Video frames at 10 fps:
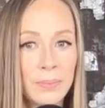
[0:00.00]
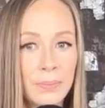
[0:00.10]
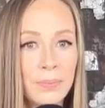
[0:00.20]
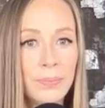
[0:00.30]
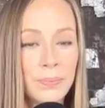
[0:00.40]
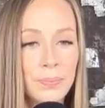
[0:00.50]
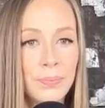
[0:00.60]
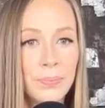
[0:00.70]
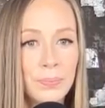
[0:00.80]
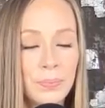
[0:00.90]

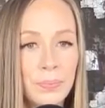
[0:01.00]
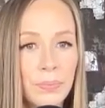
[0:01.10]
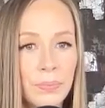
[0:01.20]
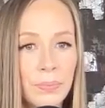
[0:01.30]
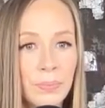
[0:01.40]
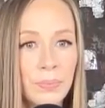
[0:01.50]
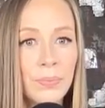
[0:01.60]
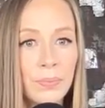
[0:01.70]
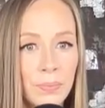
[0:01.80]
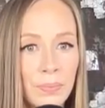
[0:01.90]

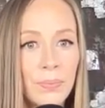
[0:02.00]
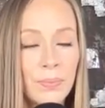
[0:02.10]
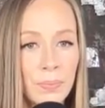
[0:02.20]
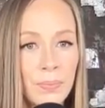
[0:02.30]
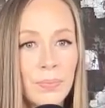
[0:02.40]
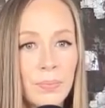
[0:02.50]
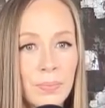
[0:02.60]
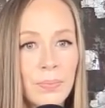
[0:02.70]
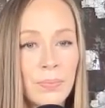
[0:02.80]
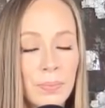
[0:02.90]

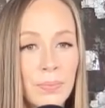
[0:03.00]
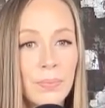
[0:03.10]
This person isn't speaking.